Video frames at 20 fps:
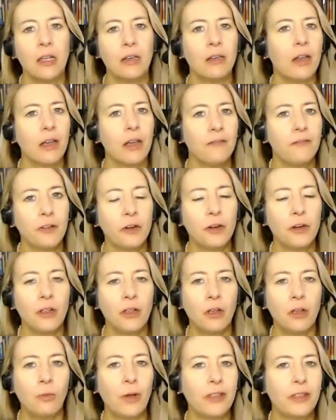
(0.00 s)
not for
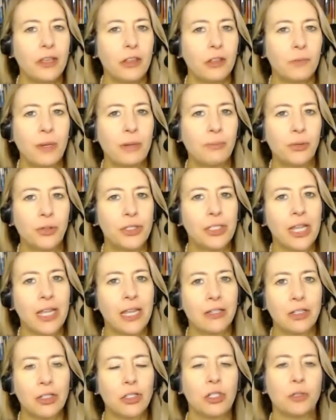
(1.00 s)
what the other people
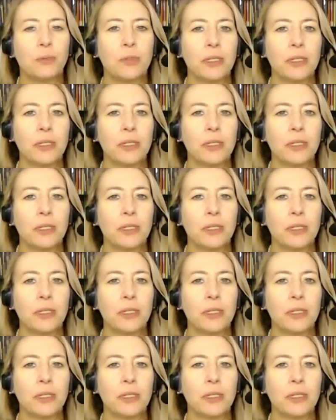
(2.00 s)
say and do,